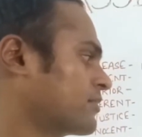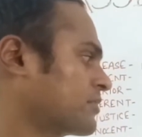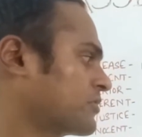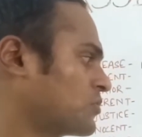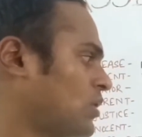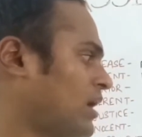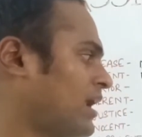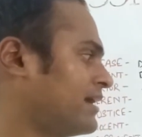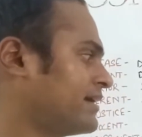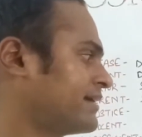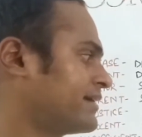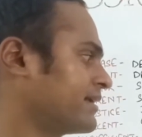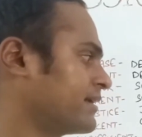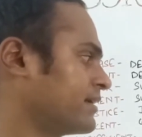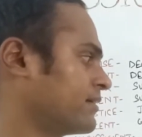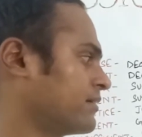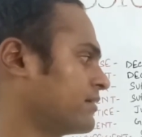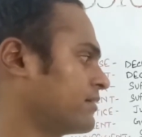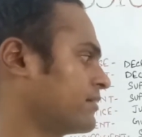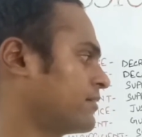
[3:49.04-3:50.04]

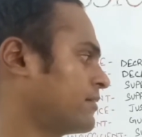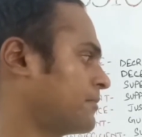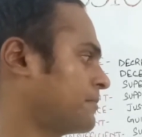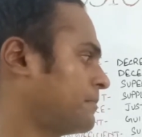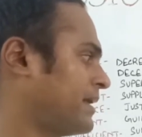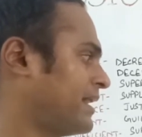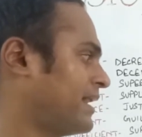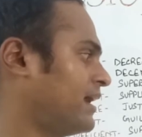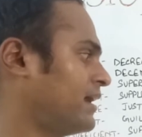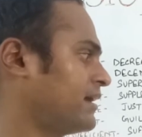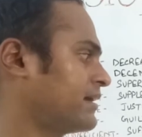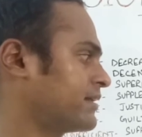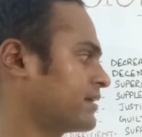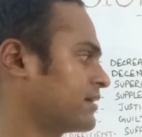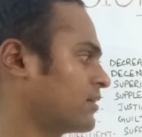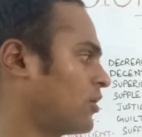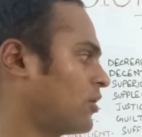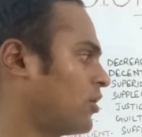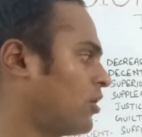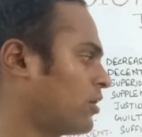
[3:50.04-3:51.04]
cruelty,
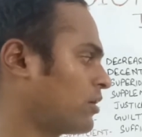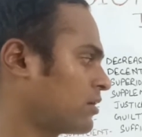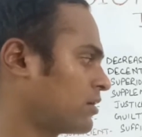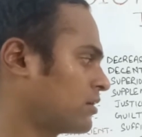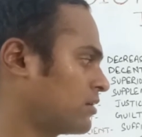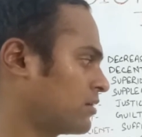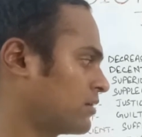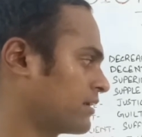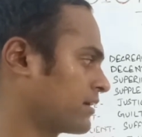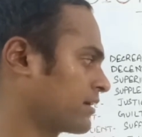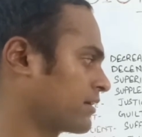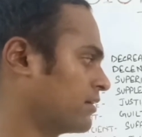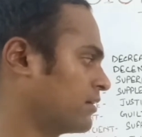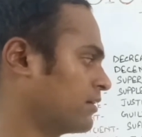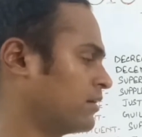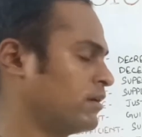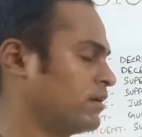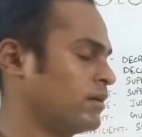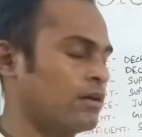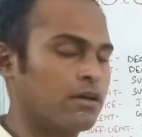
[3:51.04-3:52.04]
penalty or
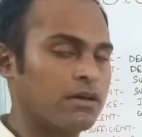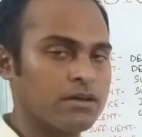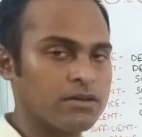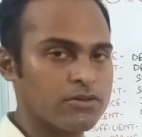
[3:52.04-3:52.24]
rigor.